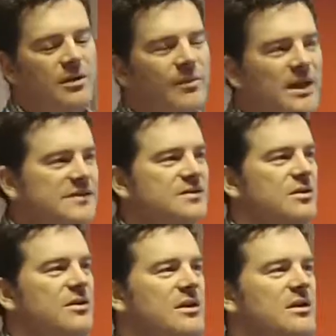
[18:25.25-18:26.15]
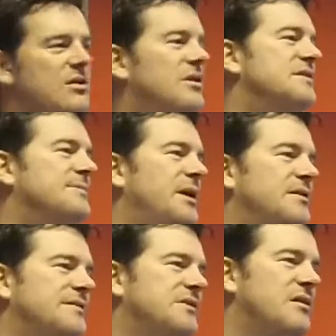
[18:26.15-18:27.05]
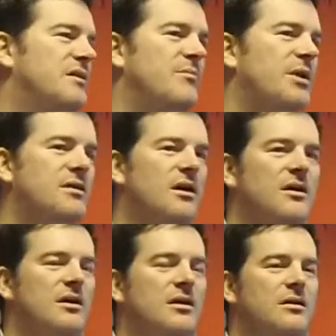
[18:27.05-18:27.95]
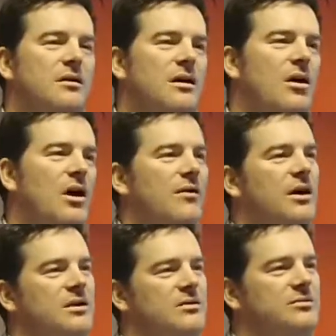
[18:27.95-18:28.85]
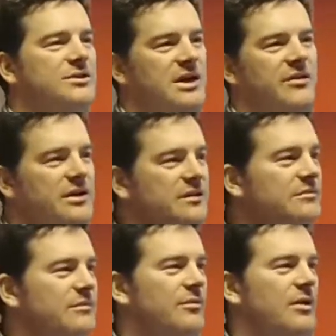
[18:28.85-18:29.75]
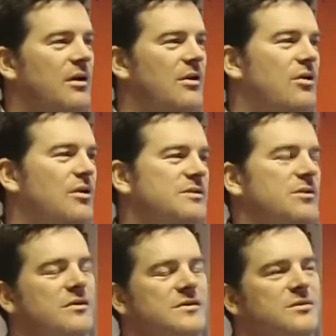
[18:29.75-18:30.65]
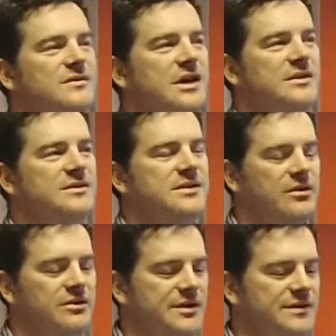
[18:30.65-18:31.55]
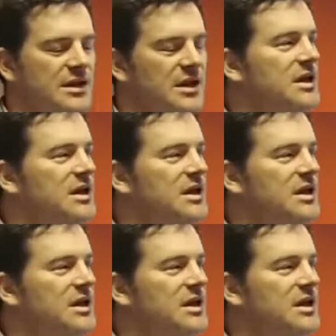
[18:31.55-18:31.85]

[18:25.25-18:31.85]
that's the sort of thing that you'd expect to see, that the metadata hierarchical sharing occurs across all states and territories.